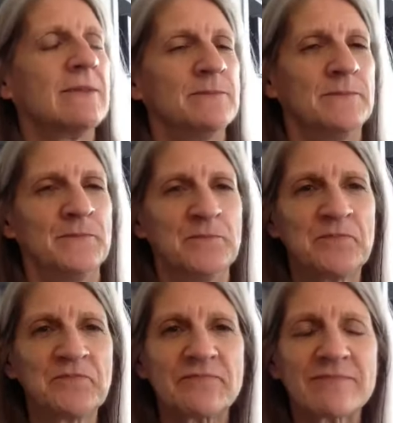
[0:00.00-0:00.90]
And
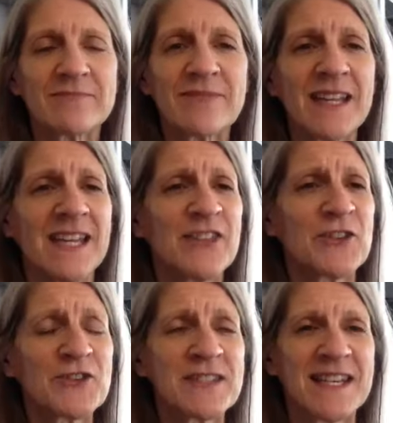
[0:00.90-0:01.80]

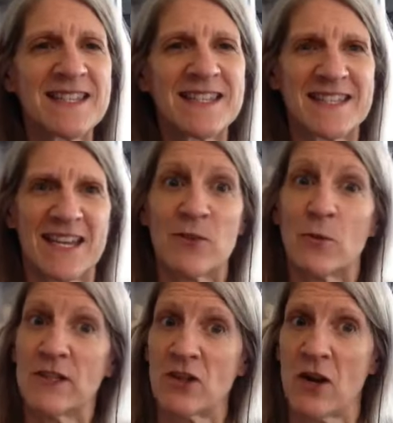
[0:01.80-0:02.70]
Thursday's the day that
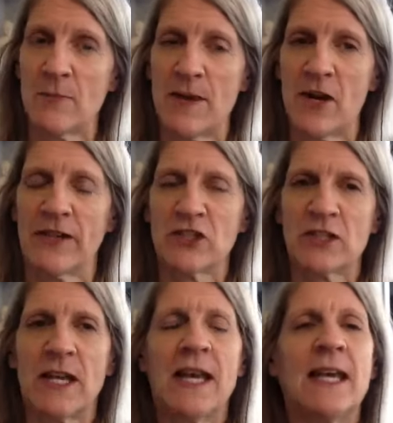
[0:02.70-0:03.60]
we talk marriage.
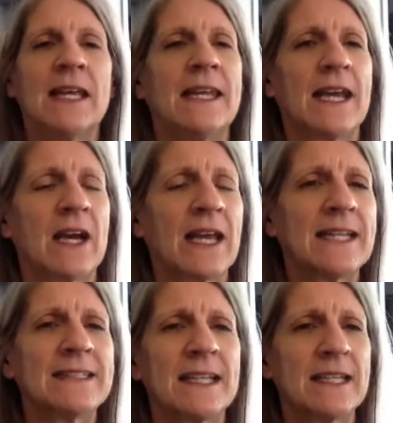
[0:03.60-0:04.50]
Now, I got to
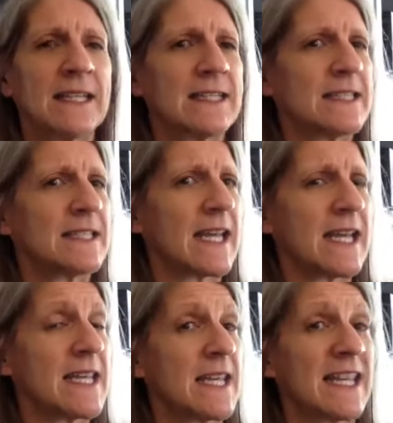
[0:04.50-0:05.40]
tell you,
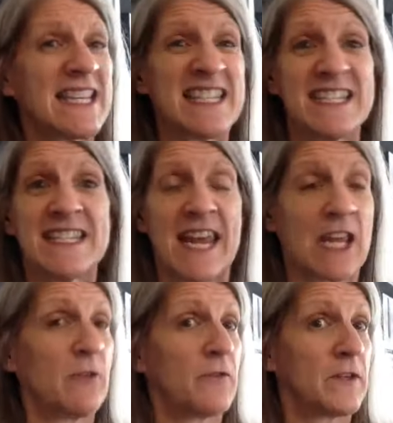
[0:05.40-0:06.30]
today is
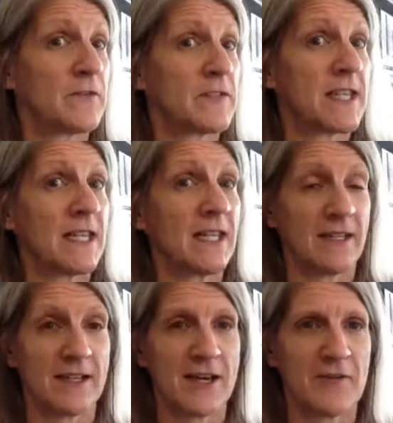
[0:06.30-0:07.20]
day
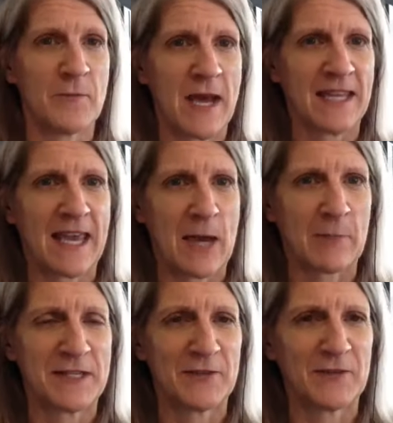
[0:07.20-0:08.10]
15 of my
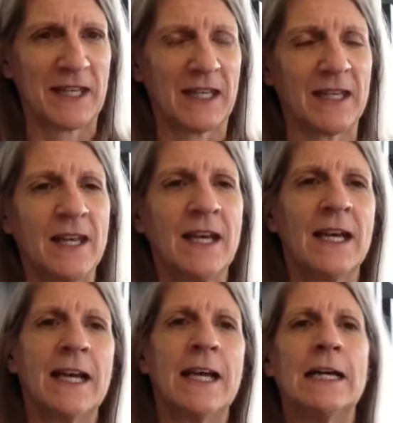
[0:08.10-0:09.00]
captivity.
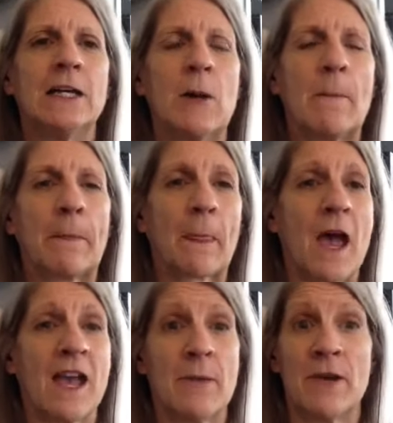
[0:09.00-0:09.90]
I
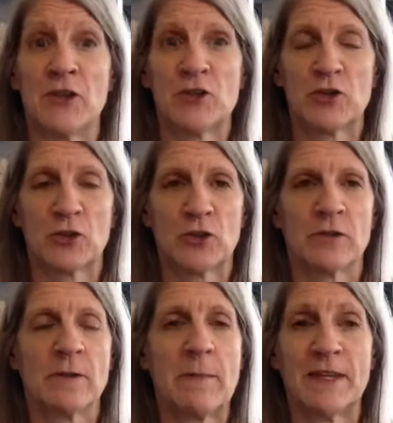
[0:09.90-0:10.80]
am
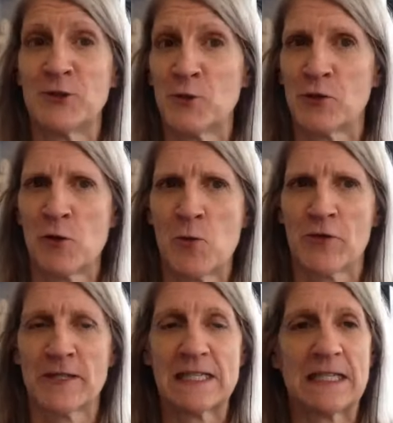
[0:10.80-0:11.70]
under mandatory
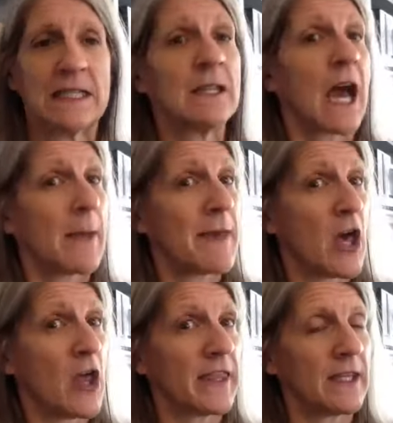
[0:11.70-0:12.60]
quarantine. I'm
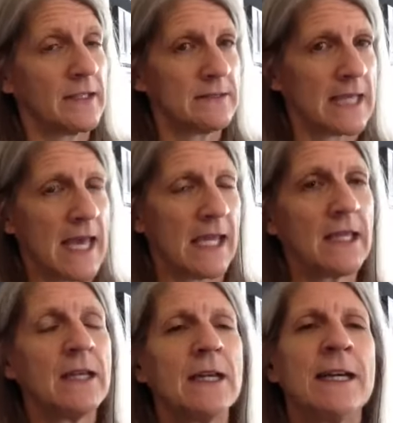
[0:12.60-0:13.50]
healthy, yay.
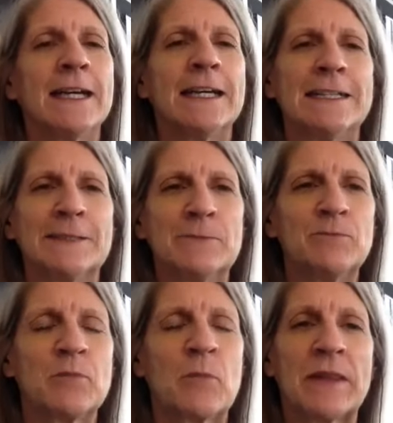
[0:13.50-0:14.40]

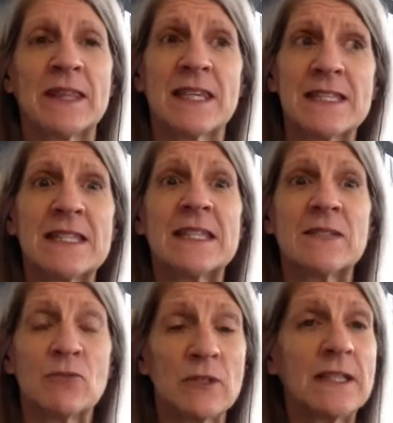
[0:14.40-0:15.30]
But this
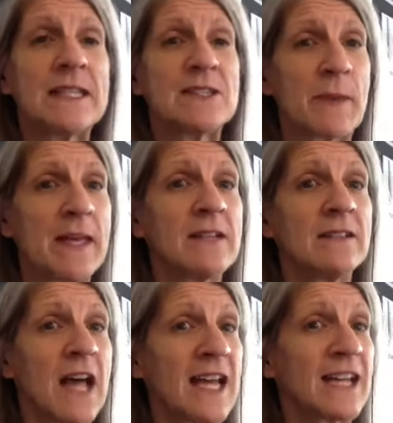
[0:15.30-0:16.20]
really has been a
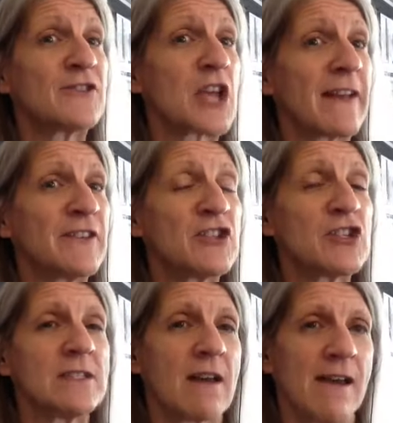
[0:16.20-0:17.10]
lot of
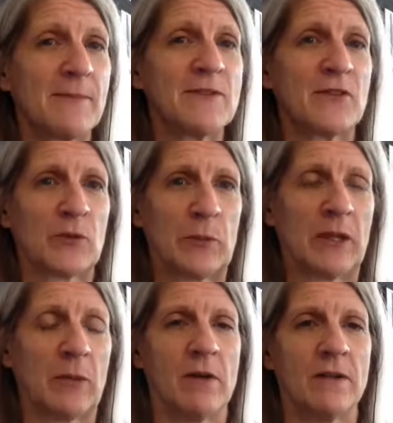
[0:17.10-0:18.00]
challenging times for
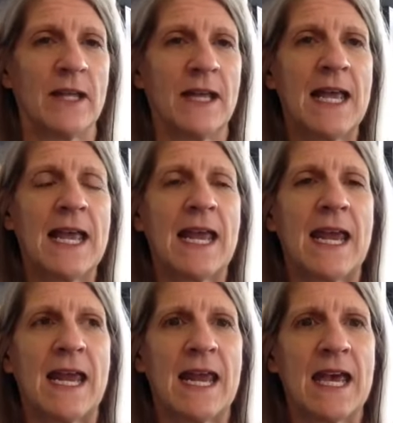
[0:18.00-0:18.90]
people.
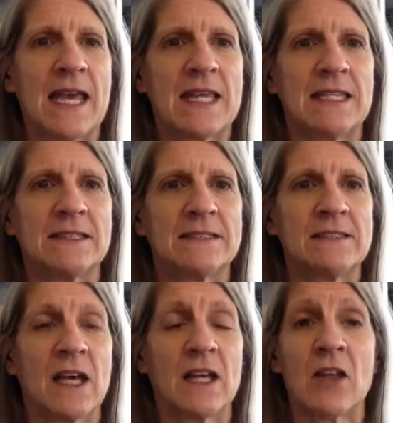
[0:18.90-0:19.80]
And
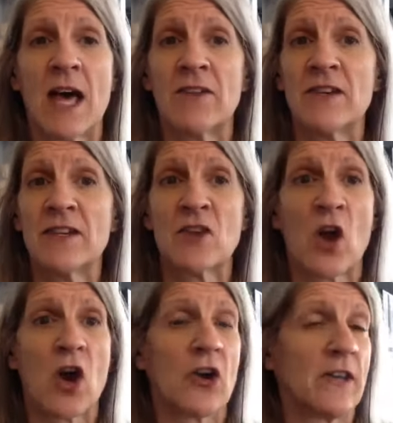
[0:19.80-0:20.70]
a lot of us
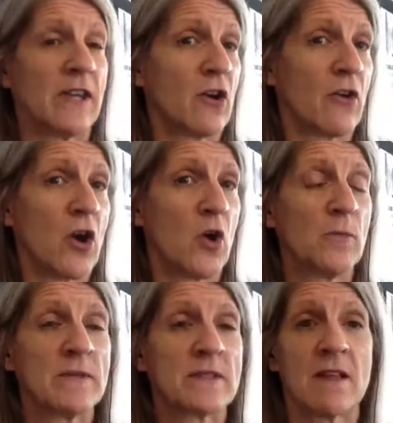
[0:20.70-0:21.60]
are in our
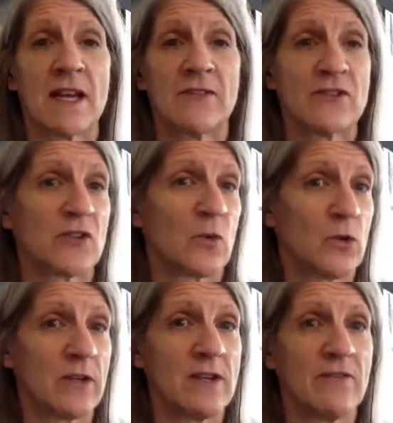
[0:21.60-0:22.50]
homes. A lot of us are
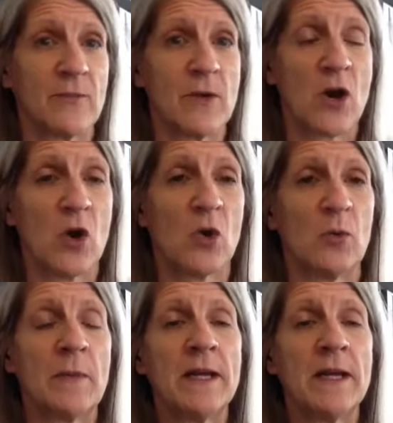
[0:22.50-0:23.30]
working from home.